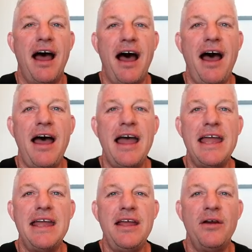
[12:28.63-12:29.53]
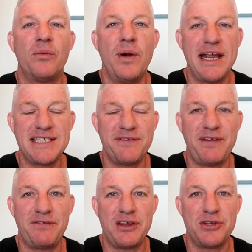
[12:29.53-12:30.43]
I raised to
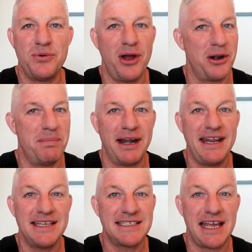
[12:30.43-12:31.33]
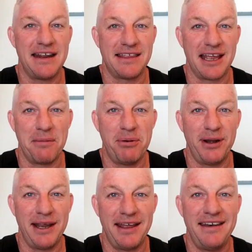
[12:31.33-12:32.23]
fifty-two hundred, but I didn't say anything. I
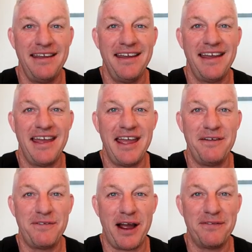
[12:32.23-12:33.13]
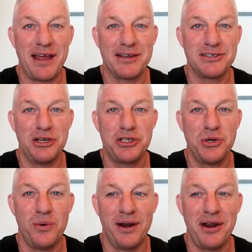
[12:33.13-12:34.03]
put in a five thousand and
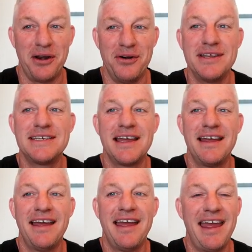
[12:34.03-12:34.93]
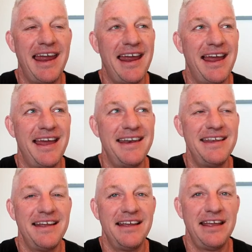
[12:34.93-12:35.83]
two one hundreds,
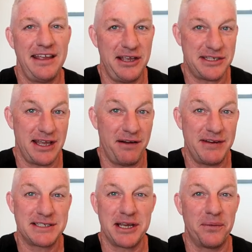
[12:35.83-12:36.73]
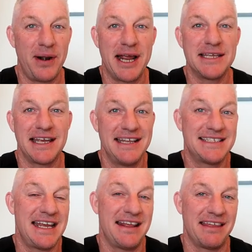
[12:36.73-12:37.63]
and it's obviously a raise. I
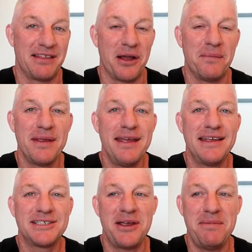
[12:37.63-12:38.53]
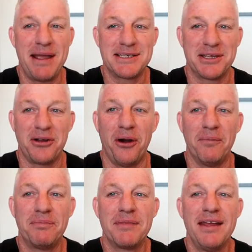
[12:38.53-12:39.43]
didn't say anything though. So he makes the
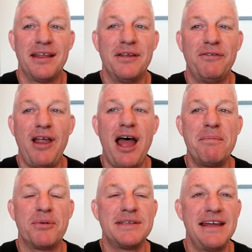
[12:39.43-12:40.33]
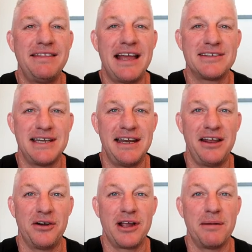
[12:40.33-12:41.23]
call. The flop with ten thousand eight
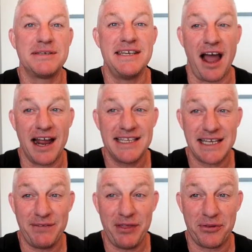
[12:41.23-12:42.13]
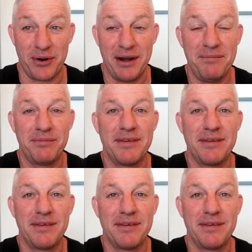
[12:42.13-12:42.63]
hundred comes nine seven three.